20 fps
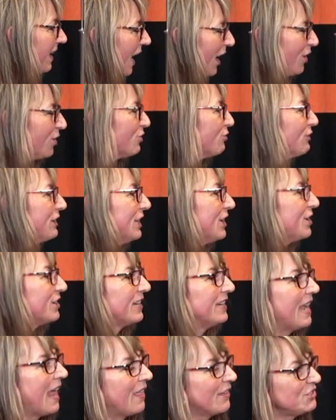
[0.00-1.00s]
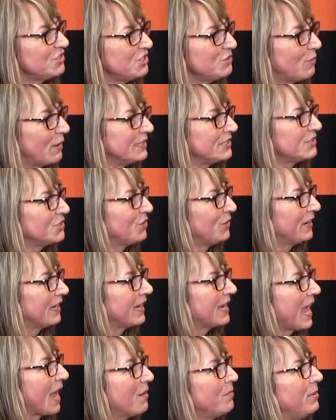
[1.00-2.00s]
I heard a really good analogy once
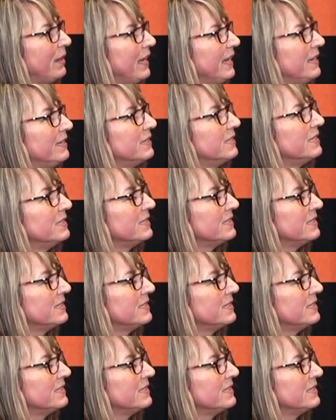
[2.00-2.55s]
during a campaign